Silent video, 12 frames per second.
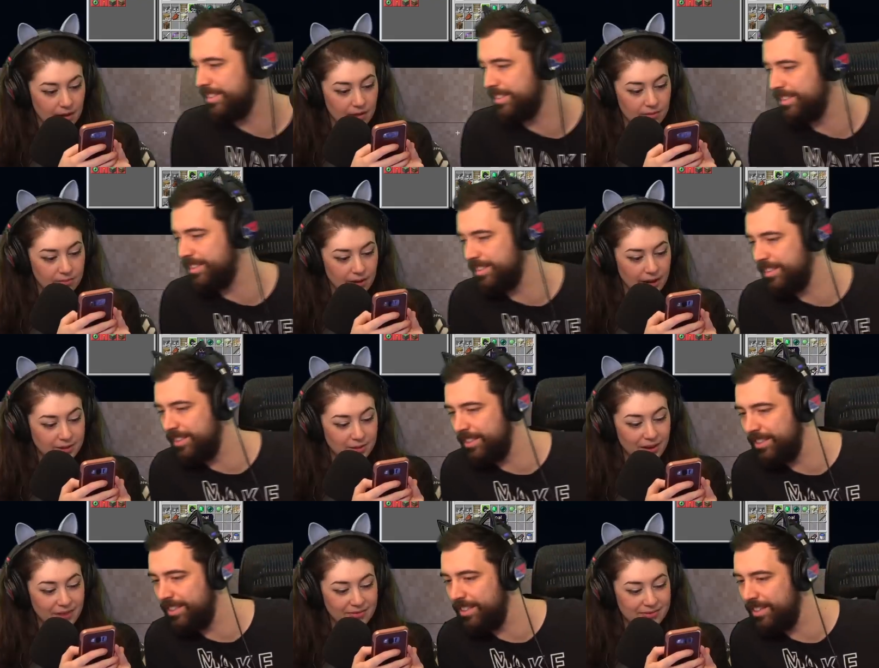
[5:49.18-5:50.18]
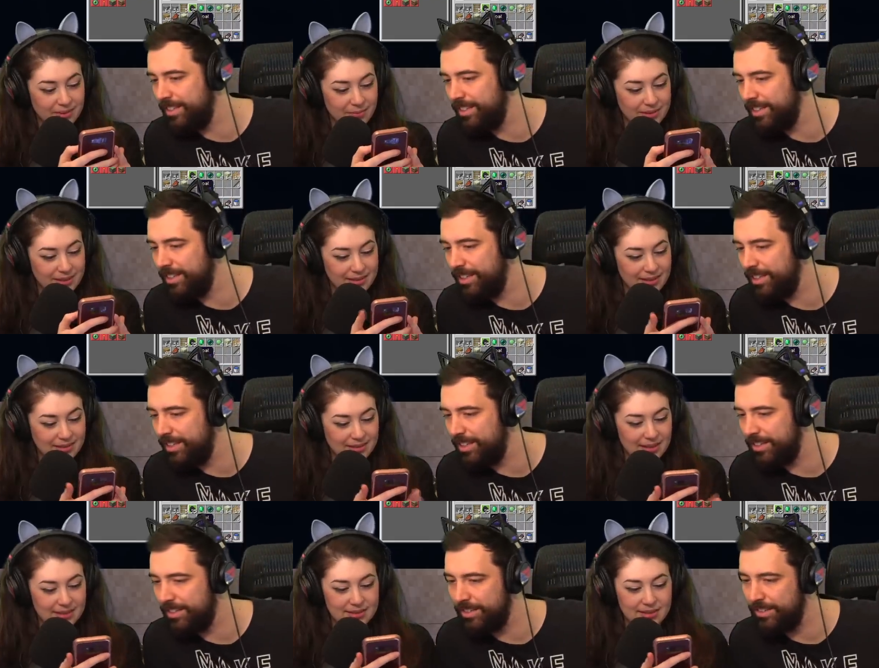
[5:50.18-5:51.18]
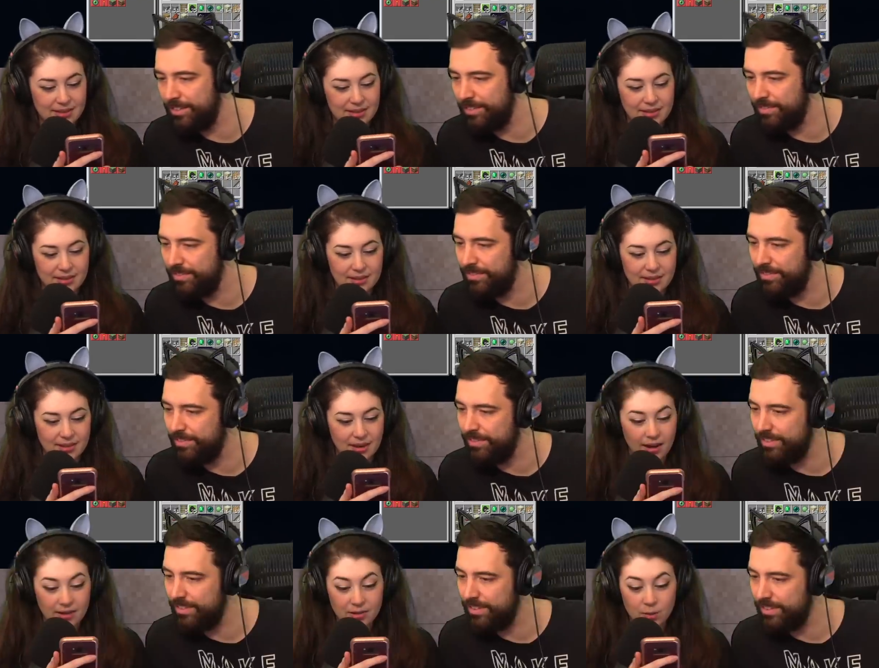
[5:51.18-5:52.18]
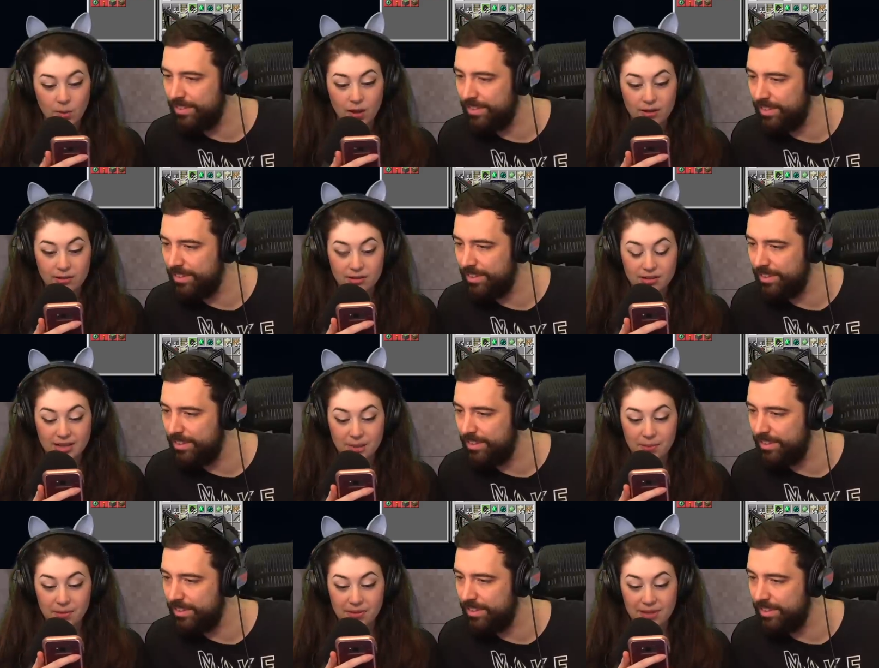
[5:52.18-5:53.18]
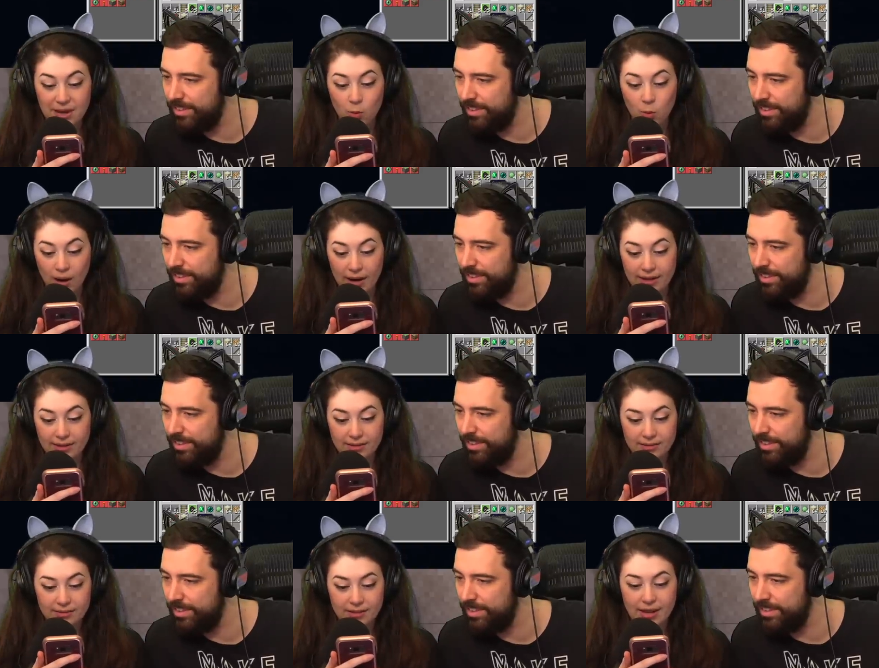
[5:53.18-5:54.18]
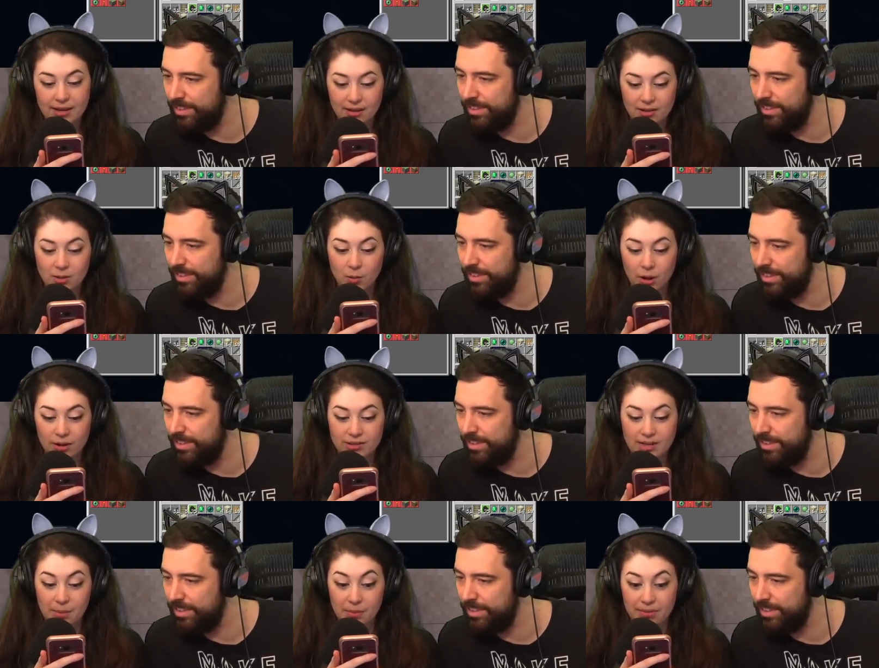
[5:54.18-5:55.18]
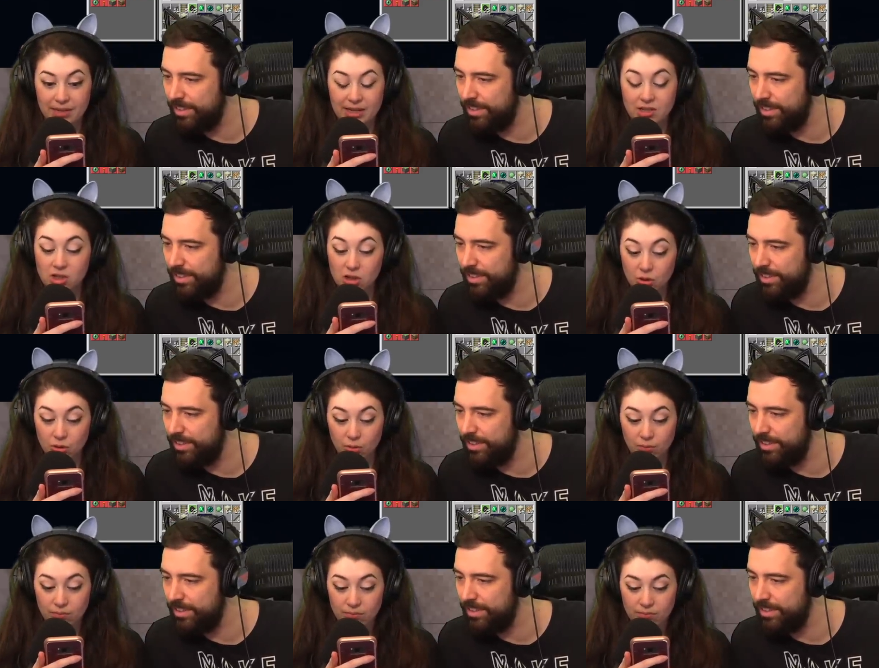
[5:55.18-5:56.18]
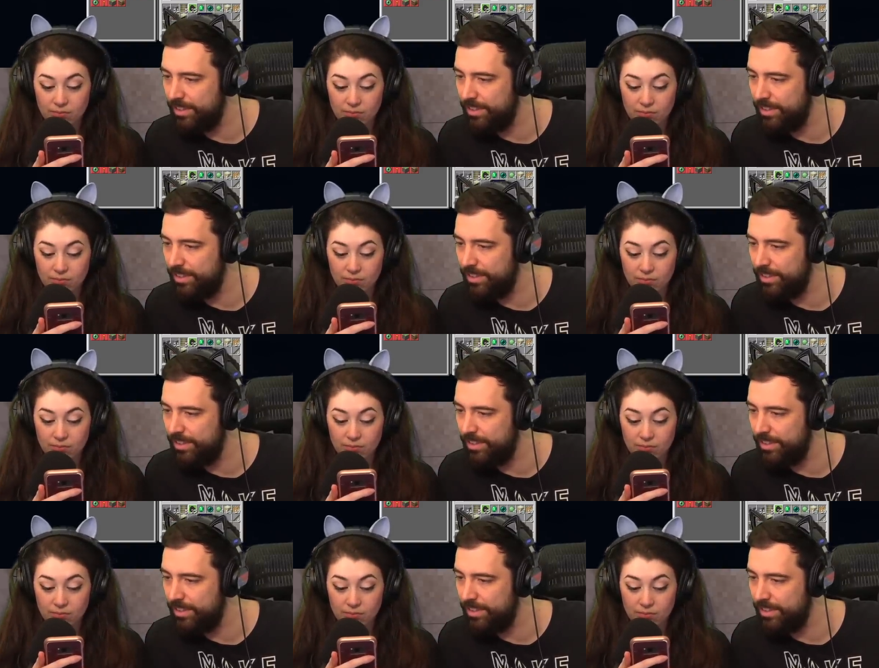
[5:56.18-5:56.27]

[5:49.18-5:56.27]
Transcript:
Speaker 1: Oh, I do have something that says underwater temple thing one and underwater temple thing two.